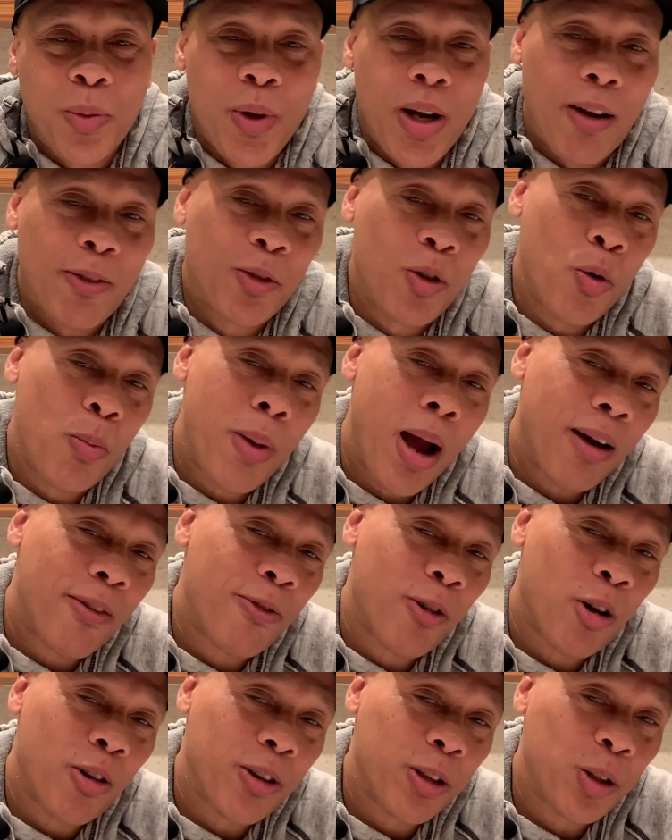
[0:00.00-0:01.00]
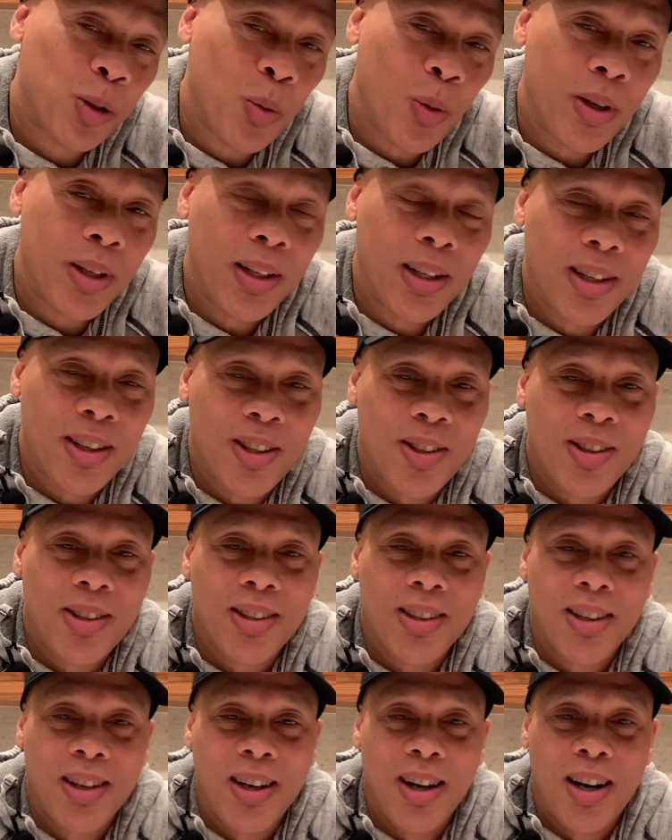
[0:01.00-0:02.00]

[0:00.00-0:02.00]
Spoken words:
we'd have to go back further than 20 years.